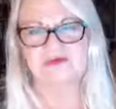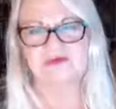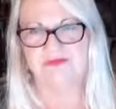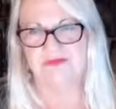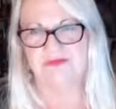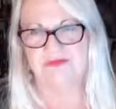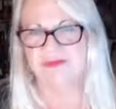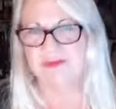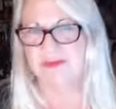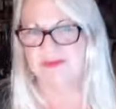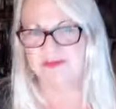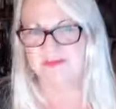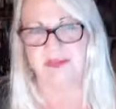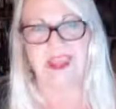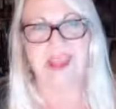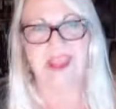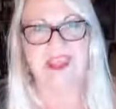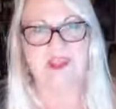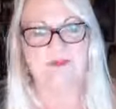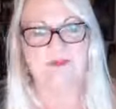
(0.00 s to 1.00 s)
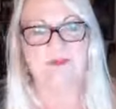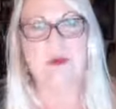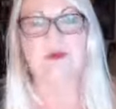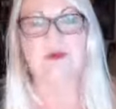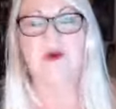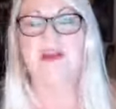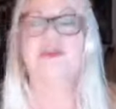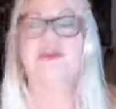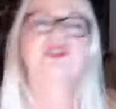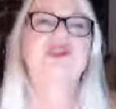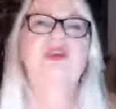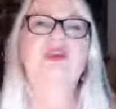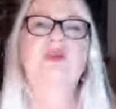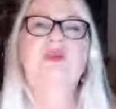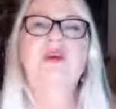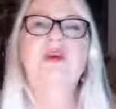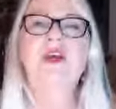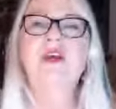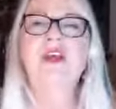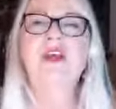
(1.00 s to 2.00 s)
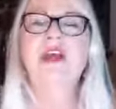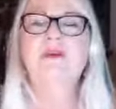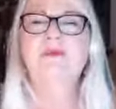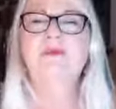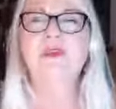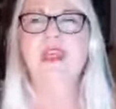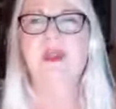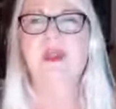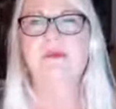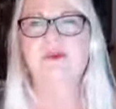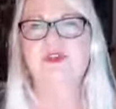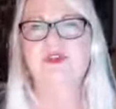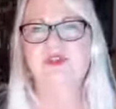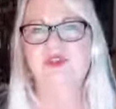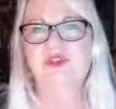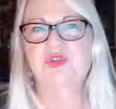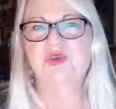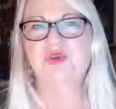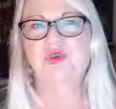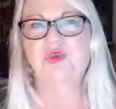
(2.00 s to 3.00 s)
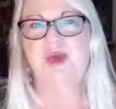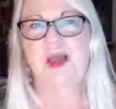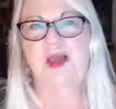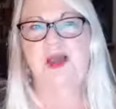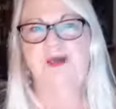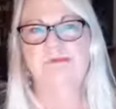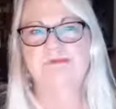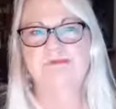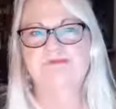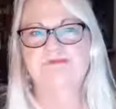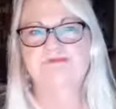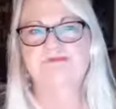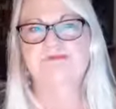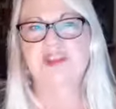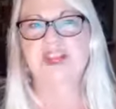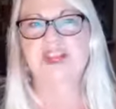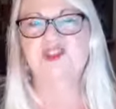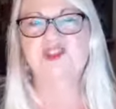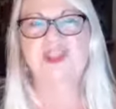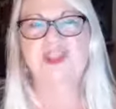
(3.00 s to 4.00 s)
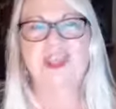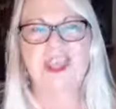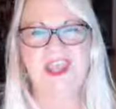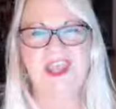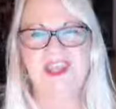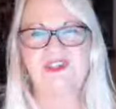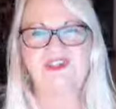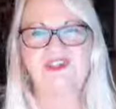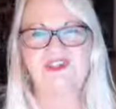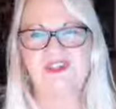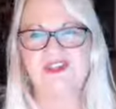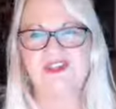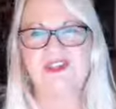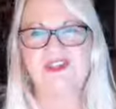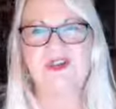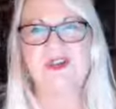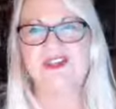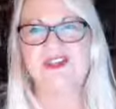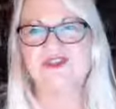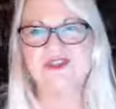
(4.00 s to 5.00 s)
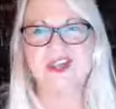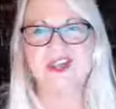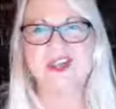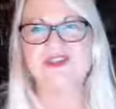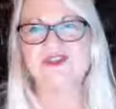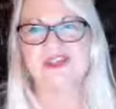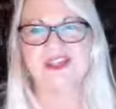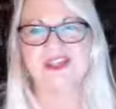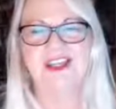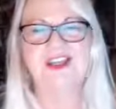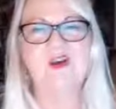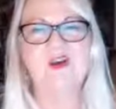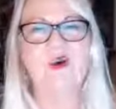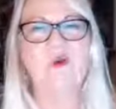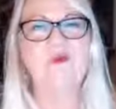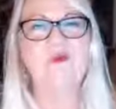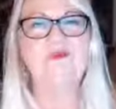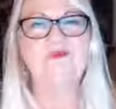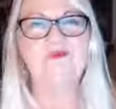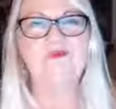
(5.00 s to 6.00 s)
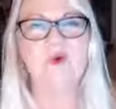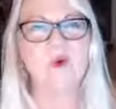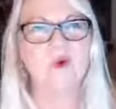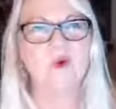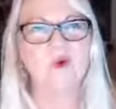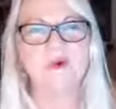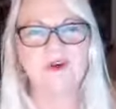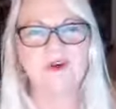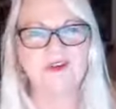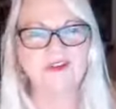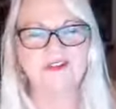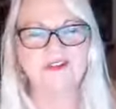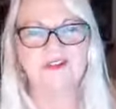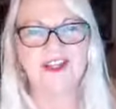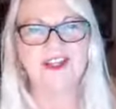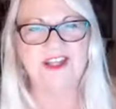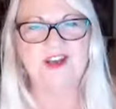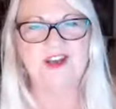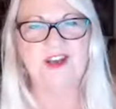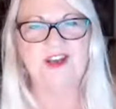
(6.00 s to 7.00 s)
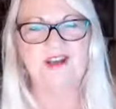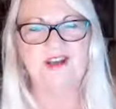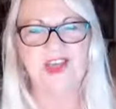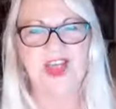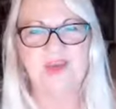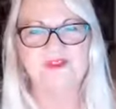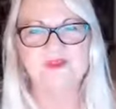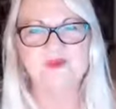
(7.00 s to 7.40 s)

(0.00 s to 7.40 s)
to make, and we want to be able to um, education, you know, educationally go forward in our lives.